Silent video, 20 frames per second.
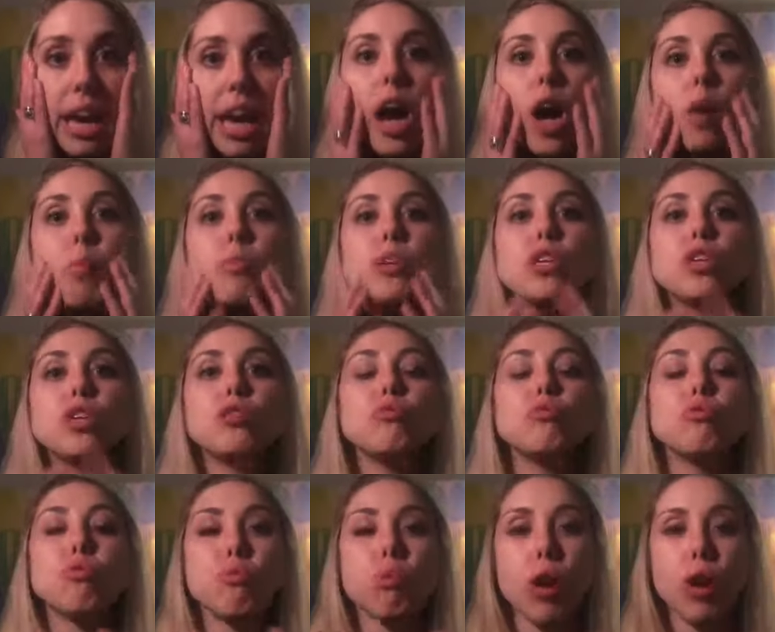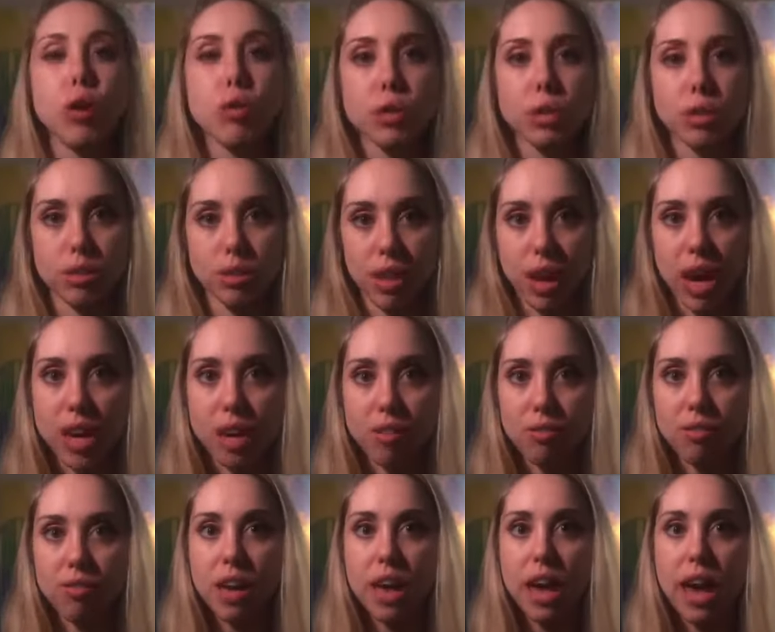helping you grow your
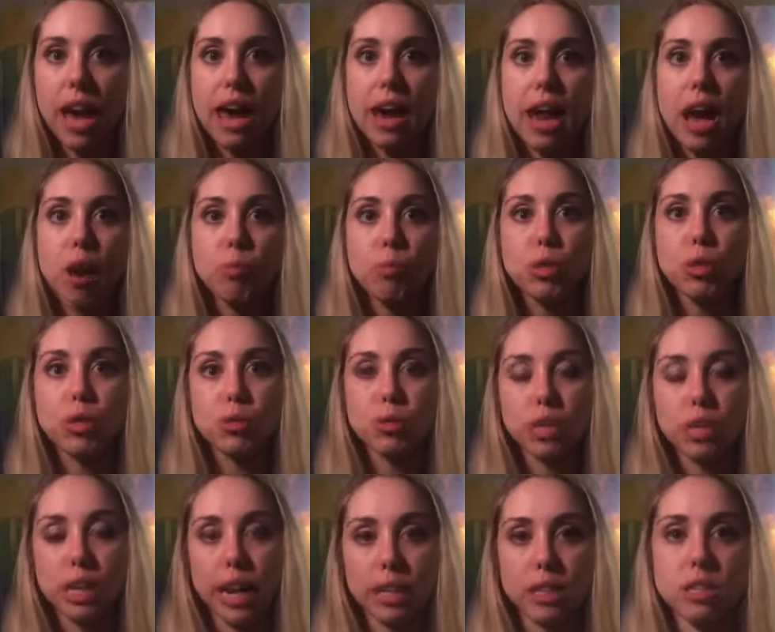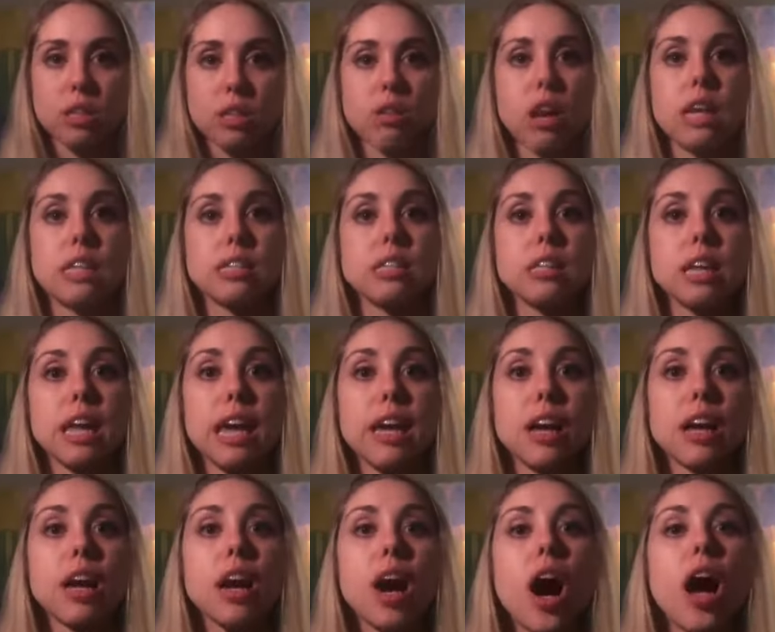life, and helping you connect to Christ in
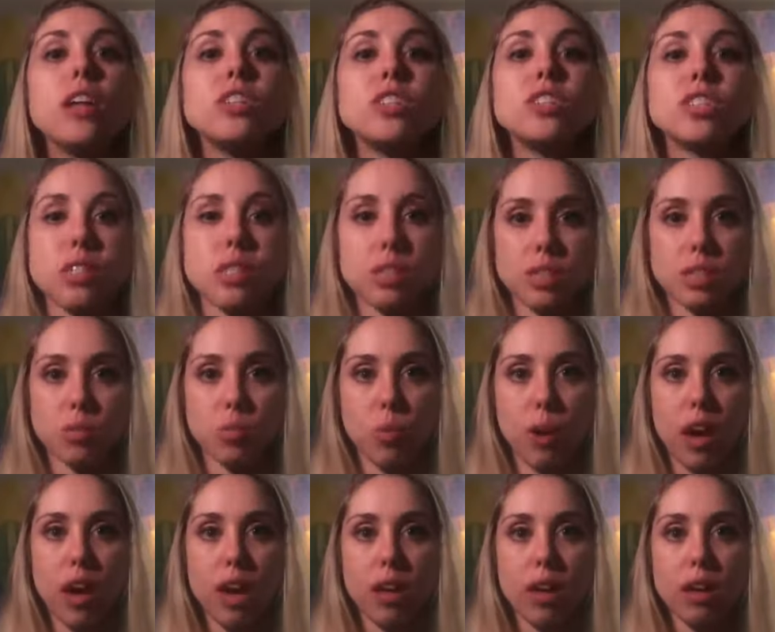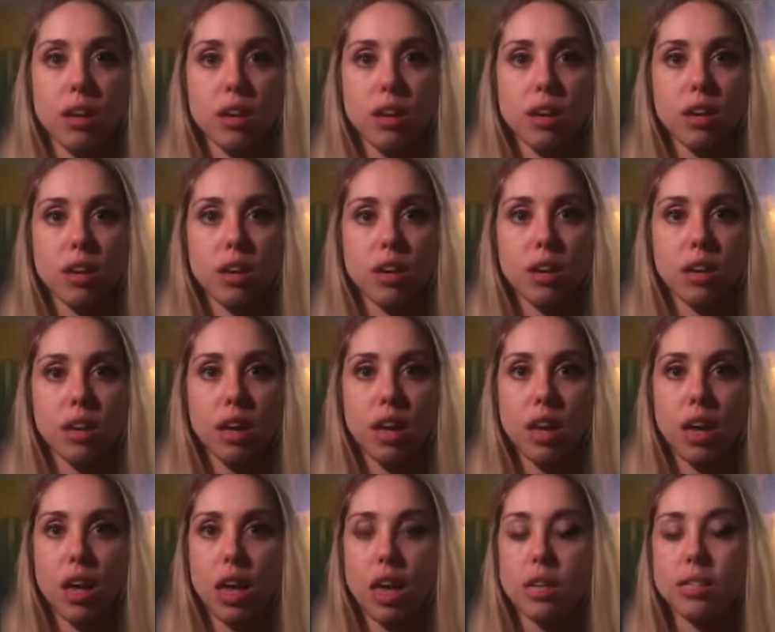a consciousness way,
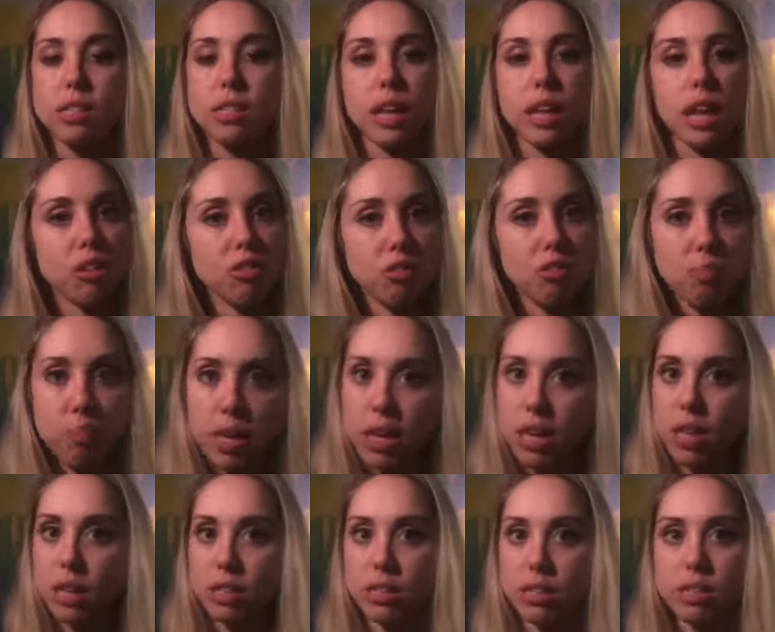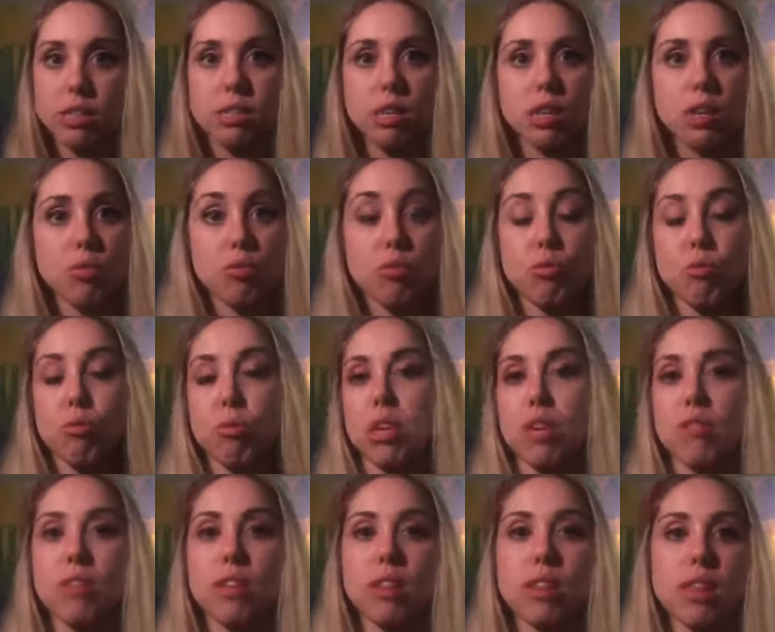in a state of peace, through
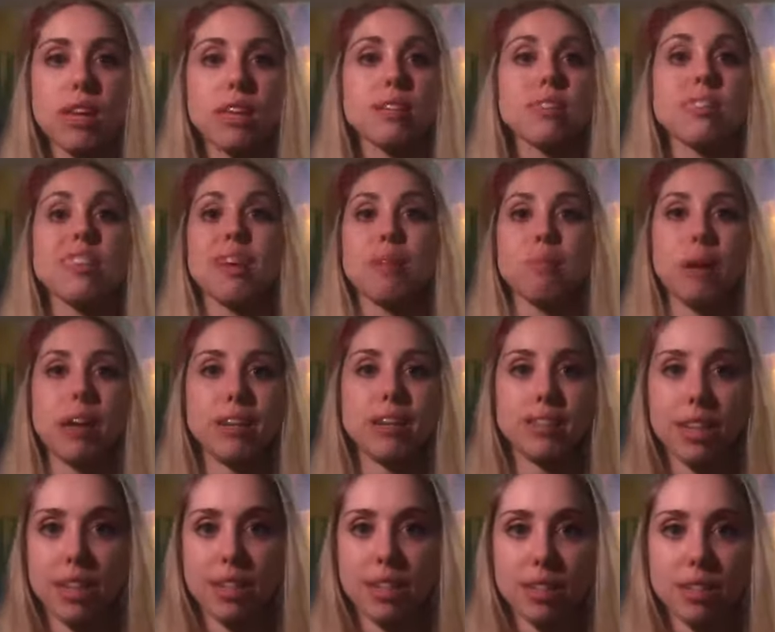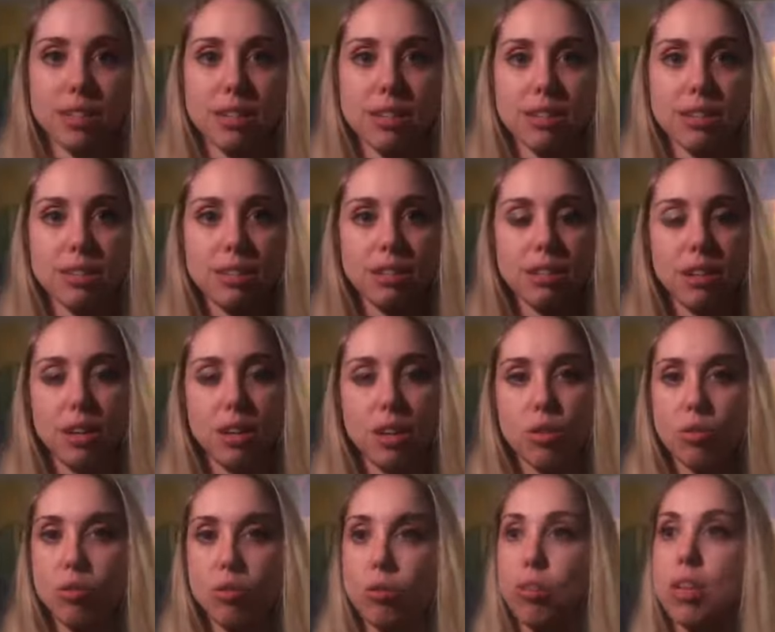even things like meditation,
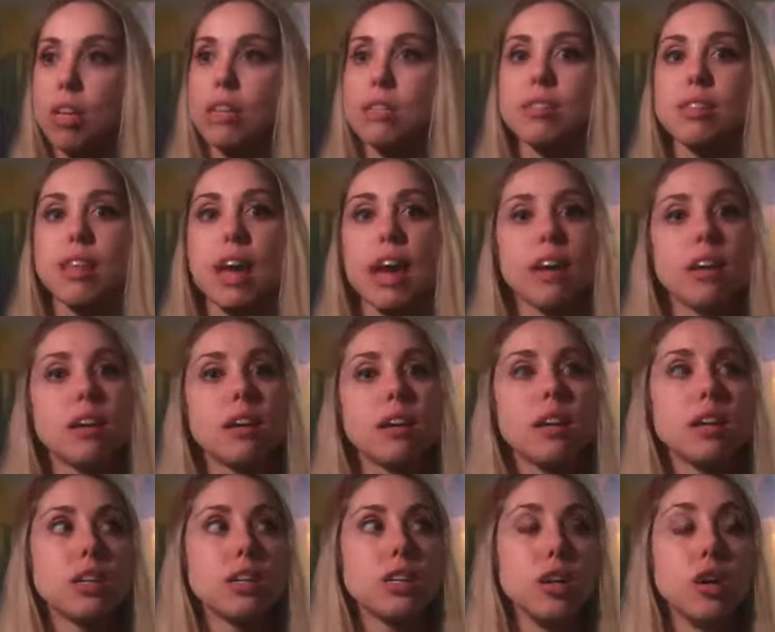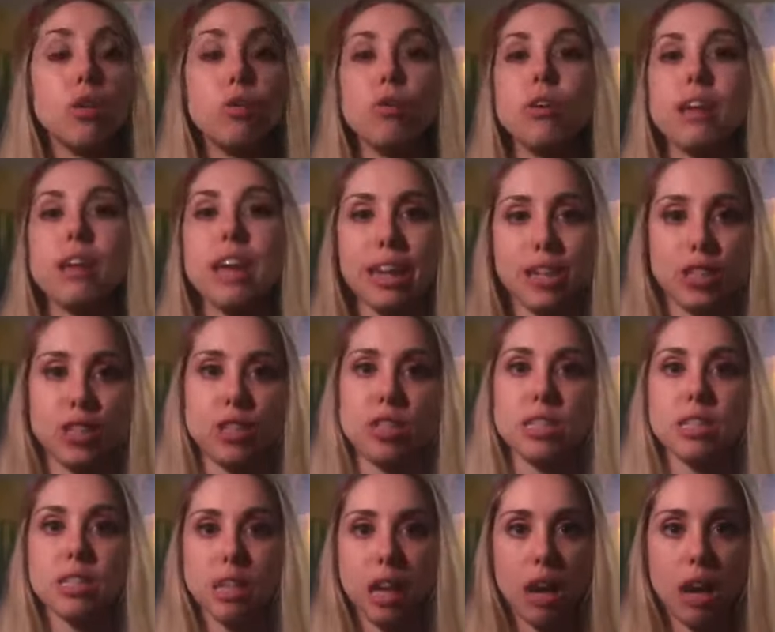through things like, nature
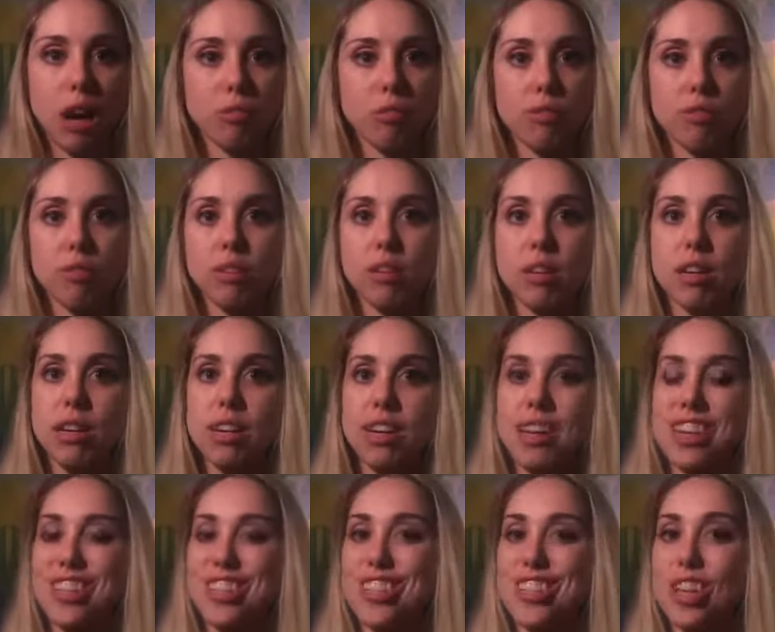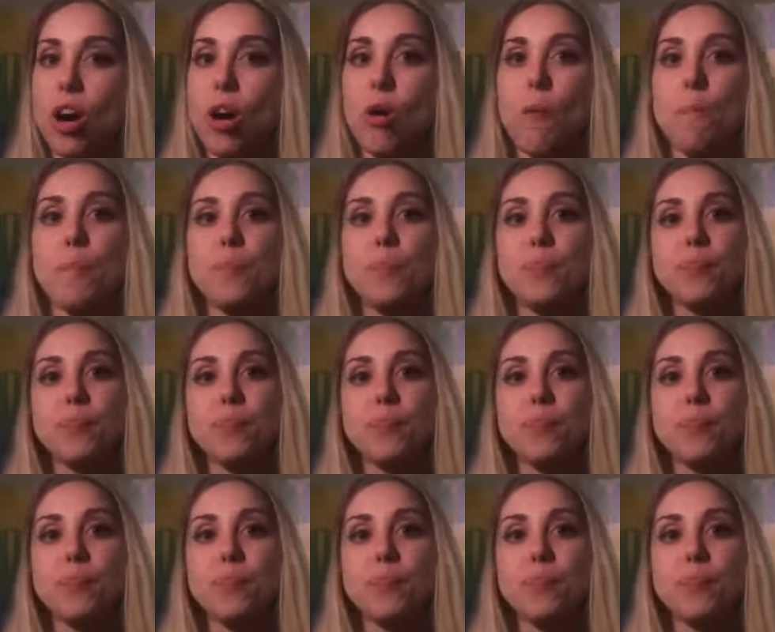itself. So